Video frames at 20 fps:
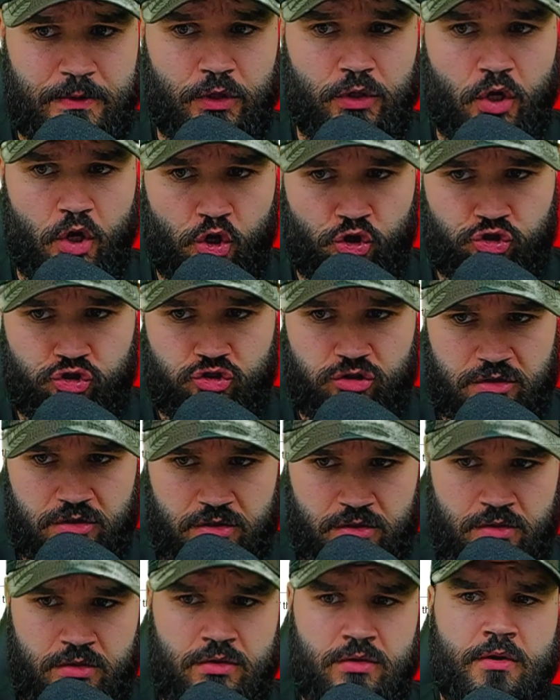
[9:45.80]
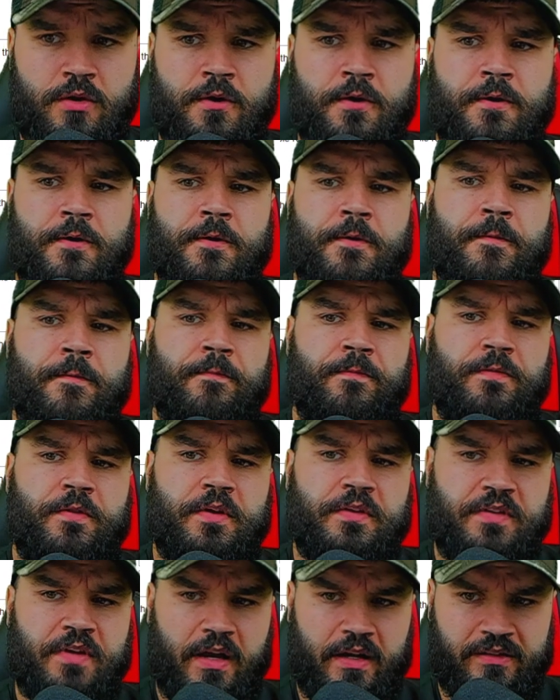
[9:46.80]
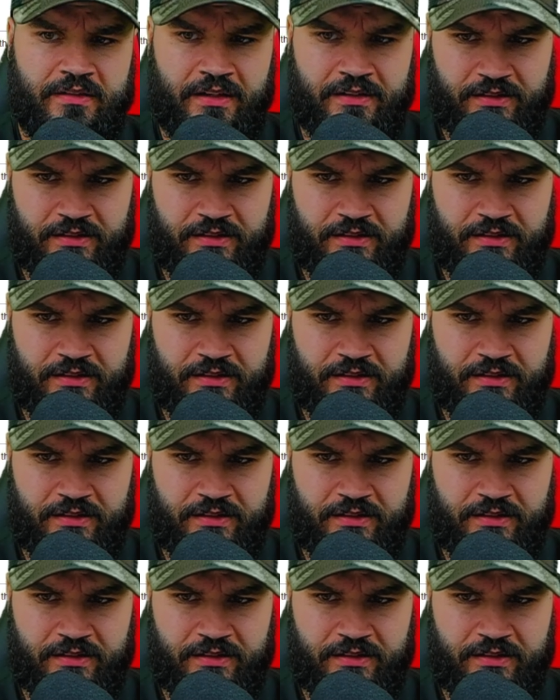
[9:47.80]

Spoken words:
lost. The attackers had